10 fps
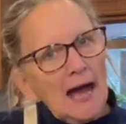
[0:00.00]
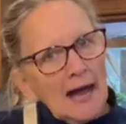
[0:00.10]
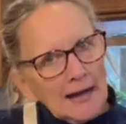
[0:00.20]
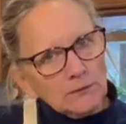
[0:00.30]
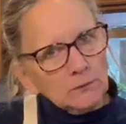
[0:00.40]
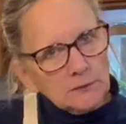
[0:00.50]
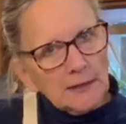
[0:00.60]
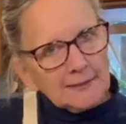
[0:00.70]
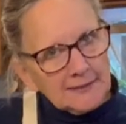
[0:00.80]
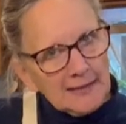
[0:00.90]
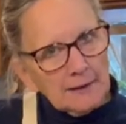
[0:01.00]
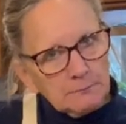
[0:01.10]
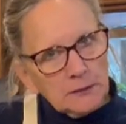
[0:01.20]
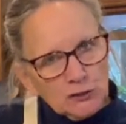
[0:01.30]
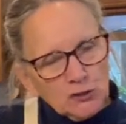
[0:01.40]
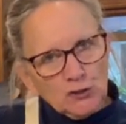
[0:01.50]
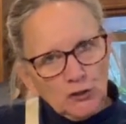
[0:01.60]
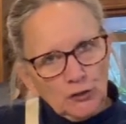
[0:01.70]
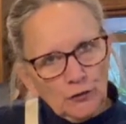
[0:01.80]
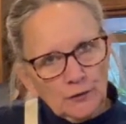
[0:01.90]
I don't like that much
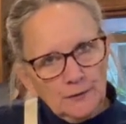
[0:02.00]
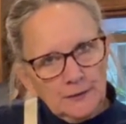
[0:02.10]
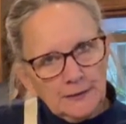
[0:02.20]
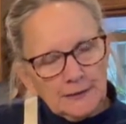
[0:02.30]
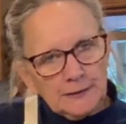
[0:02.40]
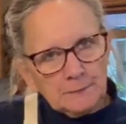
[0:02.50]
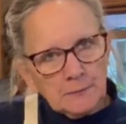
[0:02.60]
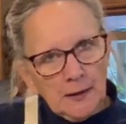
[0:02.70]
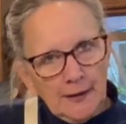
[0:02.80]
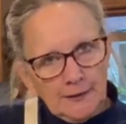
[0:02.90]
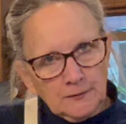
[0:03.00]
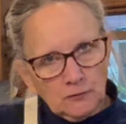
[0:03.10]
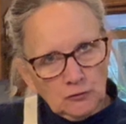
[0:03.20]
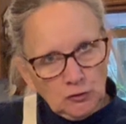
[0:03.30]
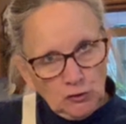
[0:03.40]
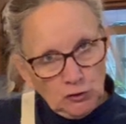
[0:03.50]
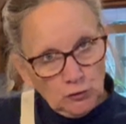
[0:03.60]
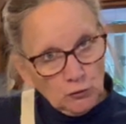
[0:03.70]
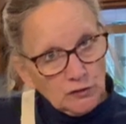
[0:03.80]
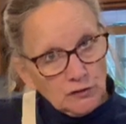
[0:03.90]
sugar in my
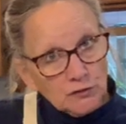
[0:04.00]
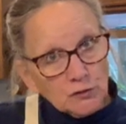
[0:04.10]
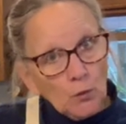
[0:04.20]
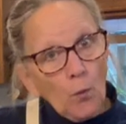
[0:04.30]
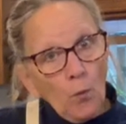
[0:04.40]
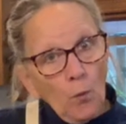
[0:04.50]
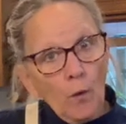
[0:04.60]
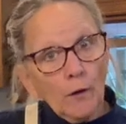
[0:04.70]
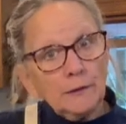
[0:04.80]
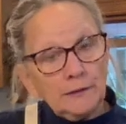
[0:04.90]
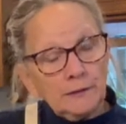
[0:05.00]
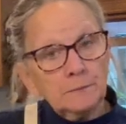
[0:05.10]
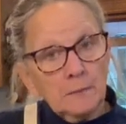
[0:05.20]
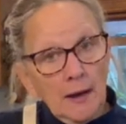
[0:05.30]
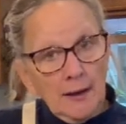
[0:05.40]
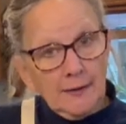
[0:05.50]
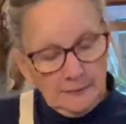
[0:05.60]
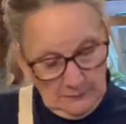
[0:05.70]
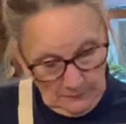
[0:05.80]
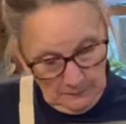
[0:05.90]
juices or in
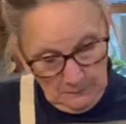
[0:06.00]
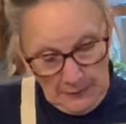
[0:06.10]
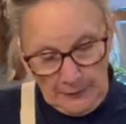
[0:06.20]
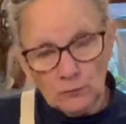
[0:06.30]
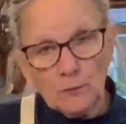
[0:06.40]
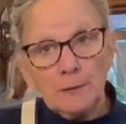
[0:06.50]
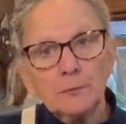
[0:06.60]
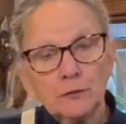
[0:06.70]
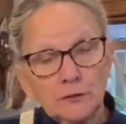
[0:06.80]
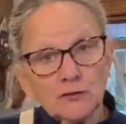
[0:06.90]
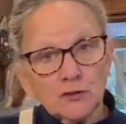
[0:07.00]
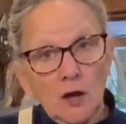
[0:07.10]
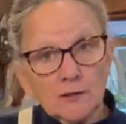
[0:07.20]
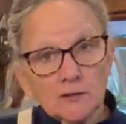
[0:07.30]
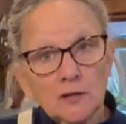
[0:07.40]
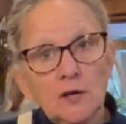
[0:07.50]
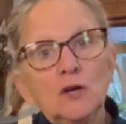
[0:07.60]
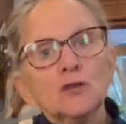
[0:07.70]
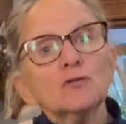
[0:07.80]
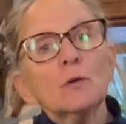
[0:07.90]
my cranberry sauce.
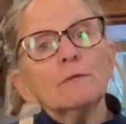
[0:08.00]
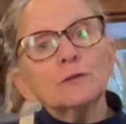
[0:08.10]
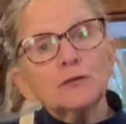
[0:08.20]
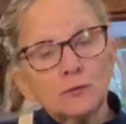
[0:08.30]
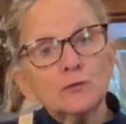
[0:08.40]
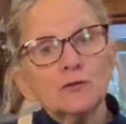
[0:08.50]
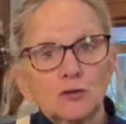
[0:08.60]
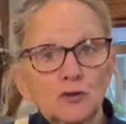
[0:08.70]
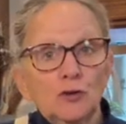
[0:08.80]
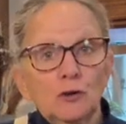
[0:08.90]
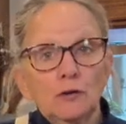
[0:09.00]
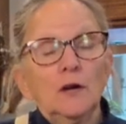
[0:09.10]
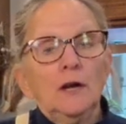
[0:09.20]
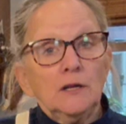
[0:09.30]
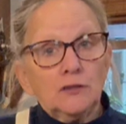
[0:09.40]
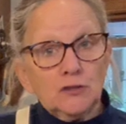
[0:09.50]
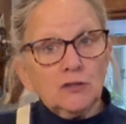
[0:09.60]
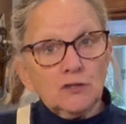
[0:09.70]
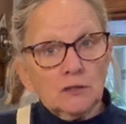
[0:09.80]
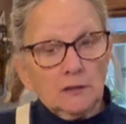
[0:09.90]
So I've reduced the sugar
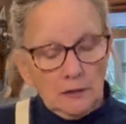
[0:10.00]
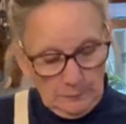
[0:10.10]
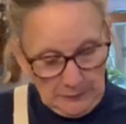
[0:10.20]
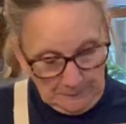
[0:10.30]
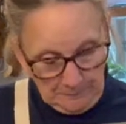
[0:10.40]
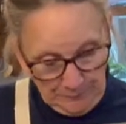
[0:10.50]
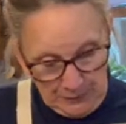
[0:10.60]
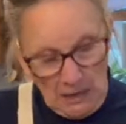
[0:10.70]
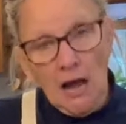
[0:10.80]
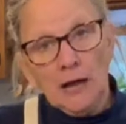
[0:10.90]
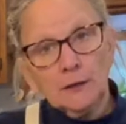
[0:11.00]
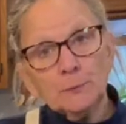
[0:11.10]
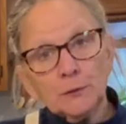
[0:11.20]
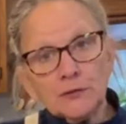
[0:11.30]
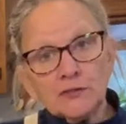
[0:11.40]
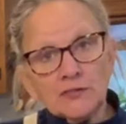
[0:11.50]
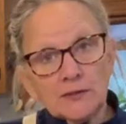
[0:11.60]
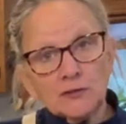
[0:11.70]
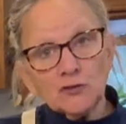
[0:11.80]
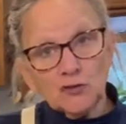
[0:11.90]
just a little bit. I'm going to put this
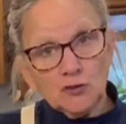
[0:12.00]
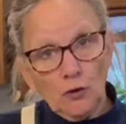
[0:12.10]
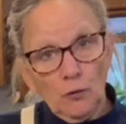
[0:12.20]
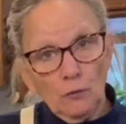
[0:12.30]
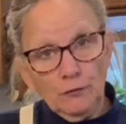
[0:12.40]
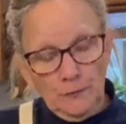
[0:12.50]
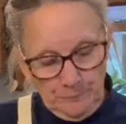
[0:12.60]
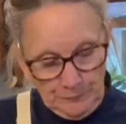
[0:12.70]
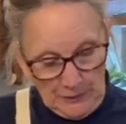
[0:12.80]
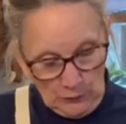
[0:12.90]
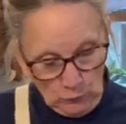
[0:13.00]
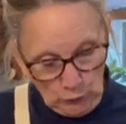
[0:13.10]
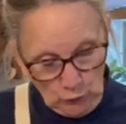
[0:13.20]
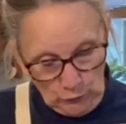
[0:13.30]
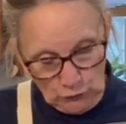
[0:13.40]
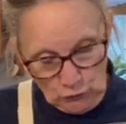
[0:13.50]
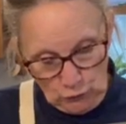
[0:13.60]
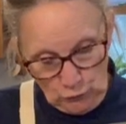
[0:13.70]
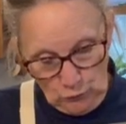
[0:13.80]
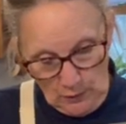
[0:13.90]
on the stove and we're going
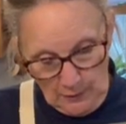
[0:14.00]
to